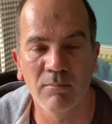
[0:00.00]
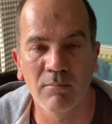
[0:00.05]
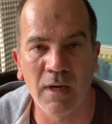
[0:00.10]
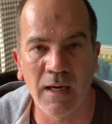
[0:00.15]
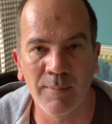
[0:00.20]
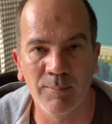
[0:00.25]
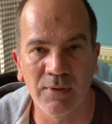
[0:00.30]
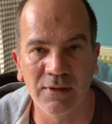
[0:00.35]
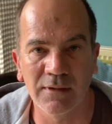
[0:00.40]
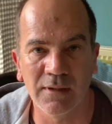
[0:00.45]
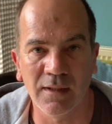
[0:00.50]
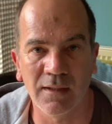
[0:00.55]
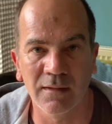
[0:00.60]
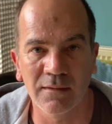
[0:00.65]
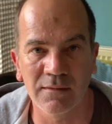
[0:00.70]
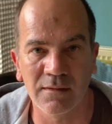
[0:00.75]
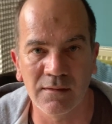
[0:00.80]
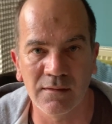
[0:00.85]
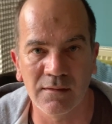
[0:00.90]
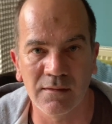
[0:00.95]
my
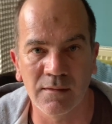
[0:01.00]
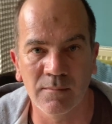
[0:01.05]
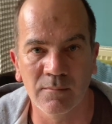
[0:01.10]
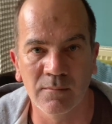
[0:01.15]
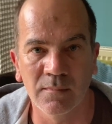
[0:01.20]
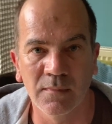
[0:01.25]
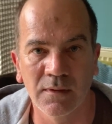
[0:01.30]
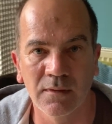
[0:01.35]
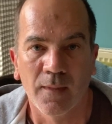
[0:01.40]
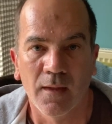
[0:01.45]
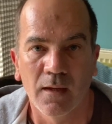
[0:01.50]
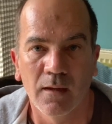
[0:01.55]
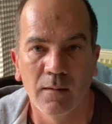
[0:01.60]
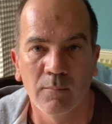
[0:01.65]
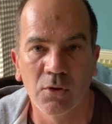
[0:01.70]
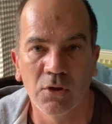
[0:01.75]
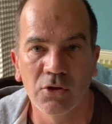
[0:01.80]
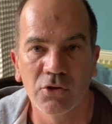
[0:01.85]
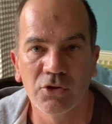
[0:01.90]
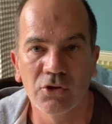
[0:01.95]
particular system. I'm
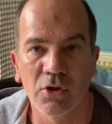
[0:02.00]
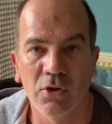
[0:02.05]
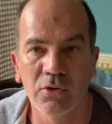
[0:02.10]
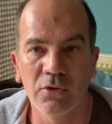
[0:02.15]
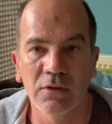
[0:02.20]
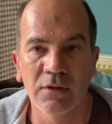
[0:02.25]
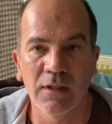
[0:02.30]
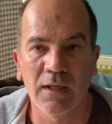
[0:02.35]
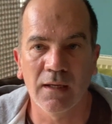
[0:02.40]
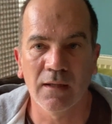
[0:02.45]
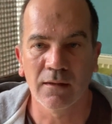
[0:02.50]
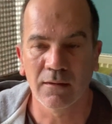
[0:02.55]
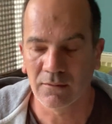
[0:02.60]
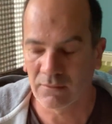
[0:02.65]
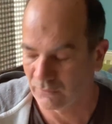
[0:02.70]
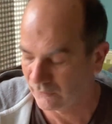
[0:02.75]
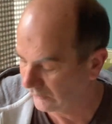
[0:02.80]
going to show you now the little